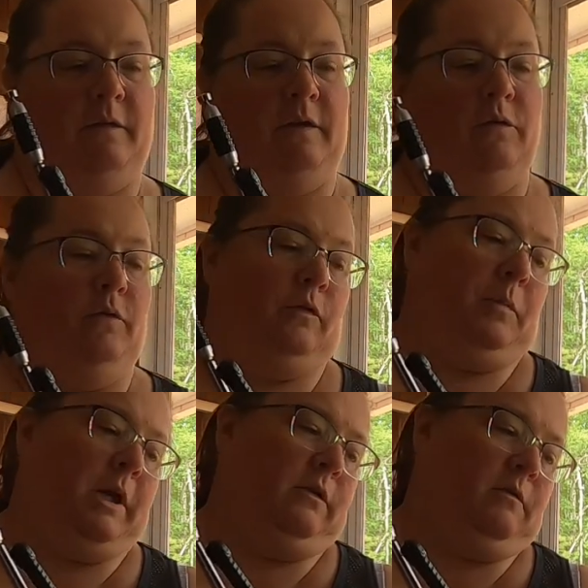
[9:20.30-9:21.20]
user
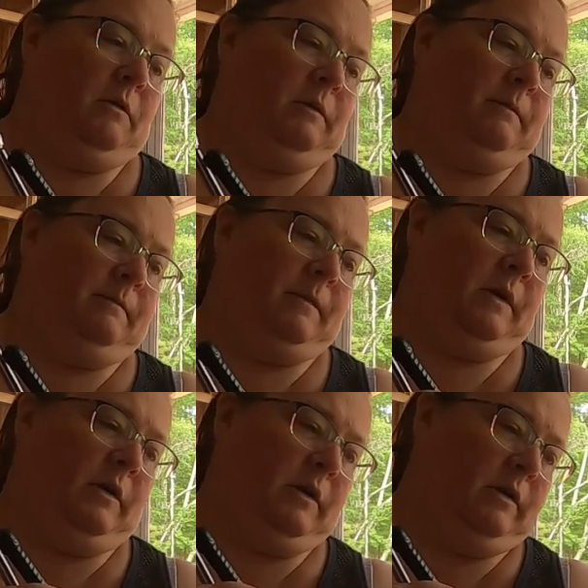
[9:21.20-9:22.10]
manual,
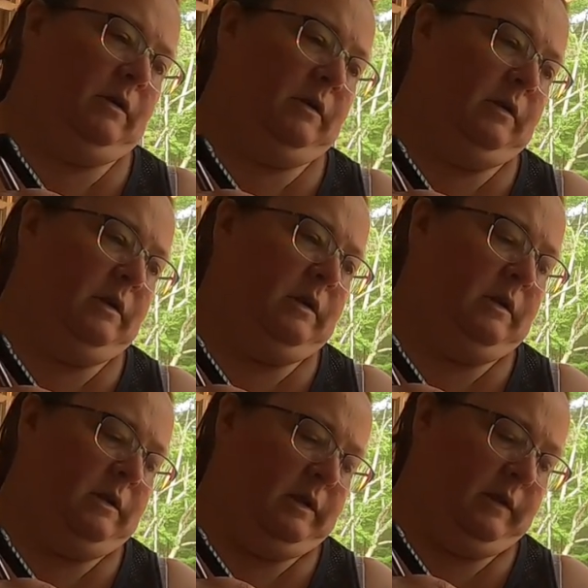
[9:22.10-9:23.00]
or
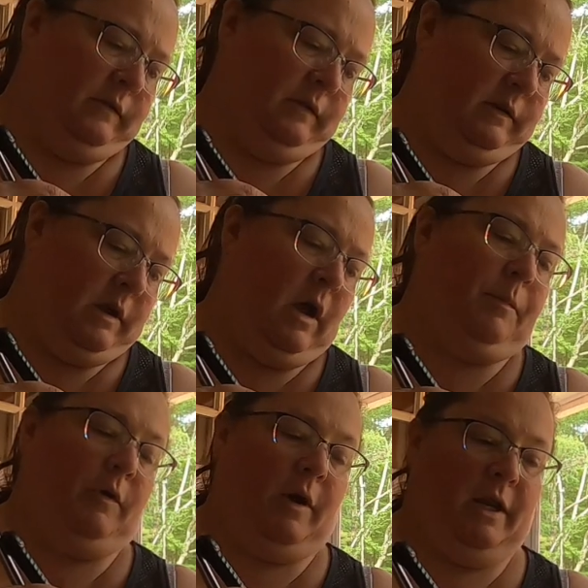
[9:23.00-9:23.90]
let's see,
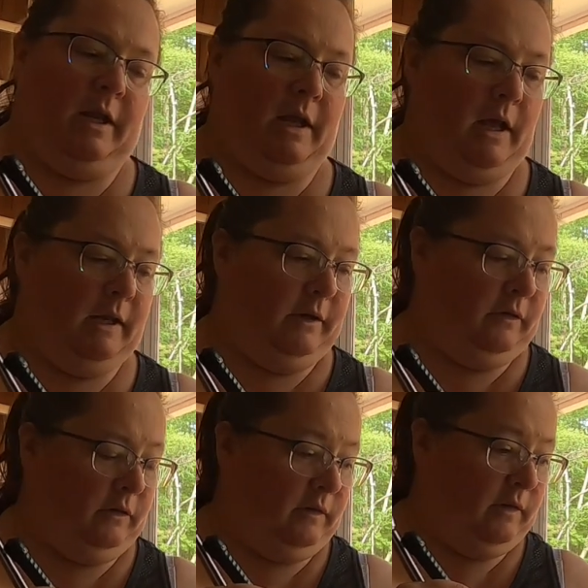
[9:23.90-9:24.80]
operating guide, I
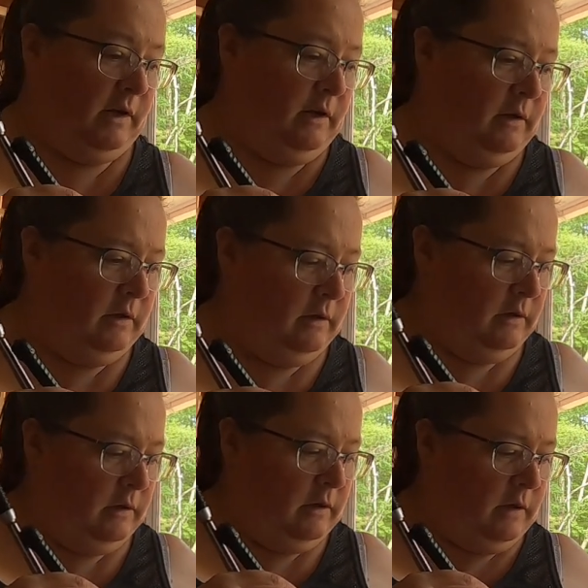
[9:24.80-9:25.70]
should say.
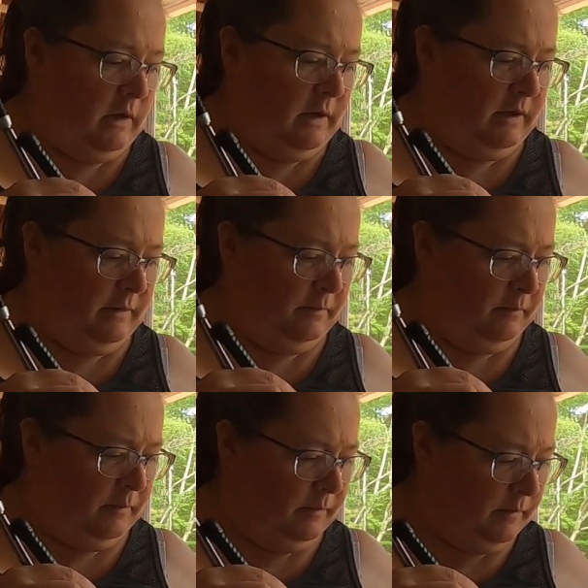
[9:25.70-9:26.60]

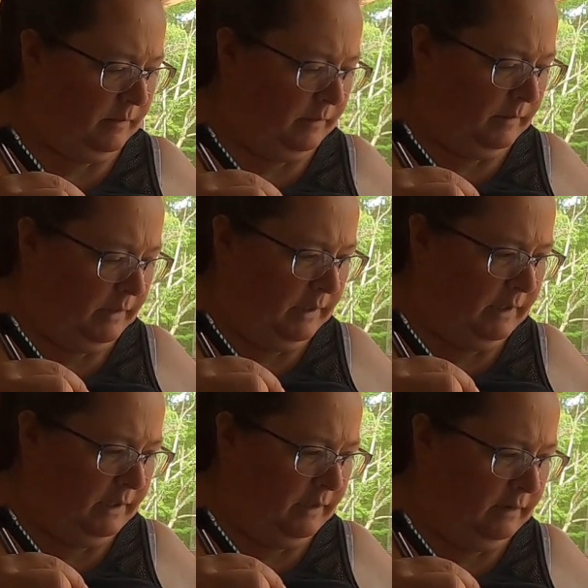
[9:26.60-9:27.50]
And
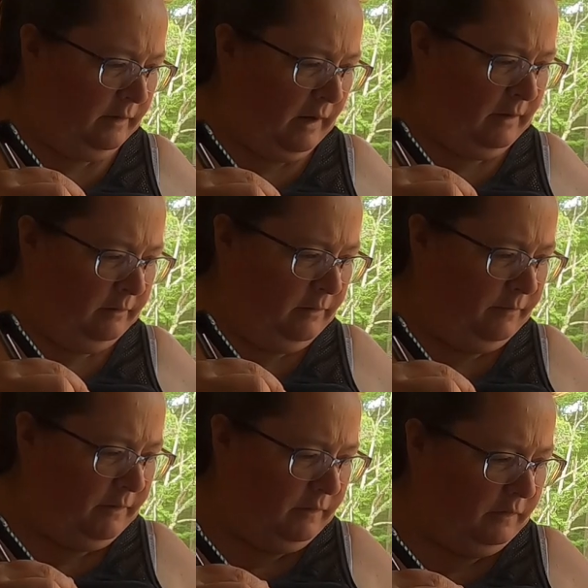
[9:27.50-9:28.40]
I don't know if
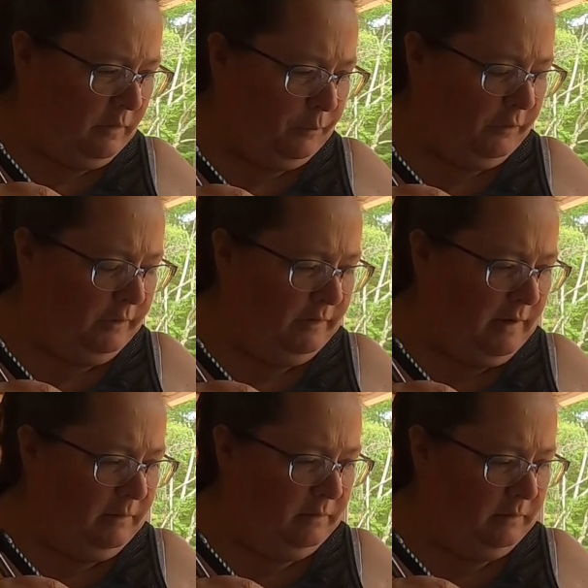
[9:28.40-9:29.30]
this is a
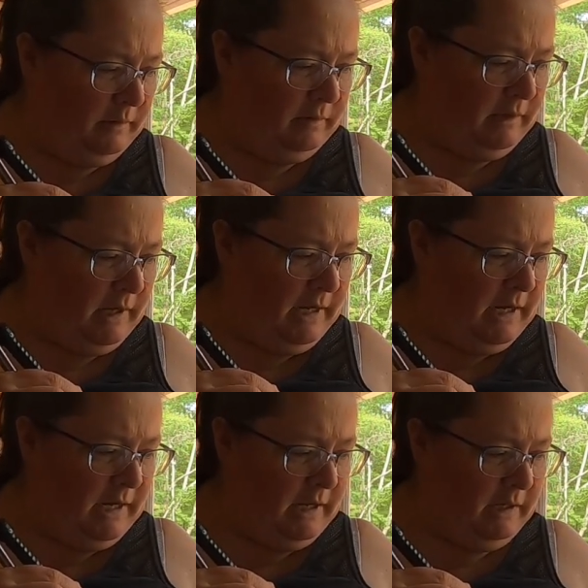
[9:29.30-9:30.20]
printout that the guy
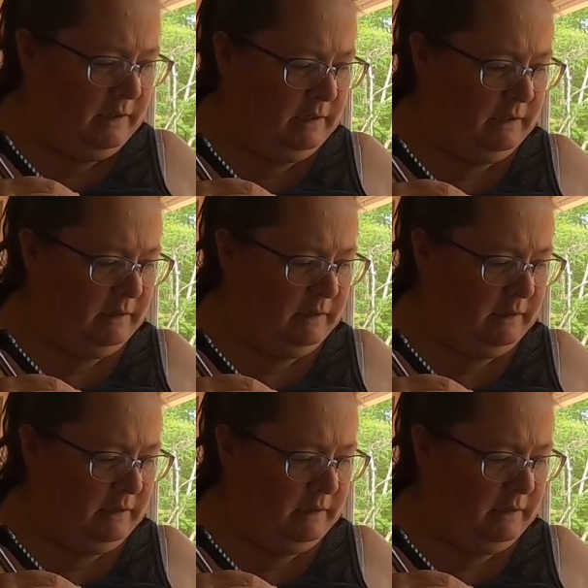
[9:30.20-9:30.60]
had.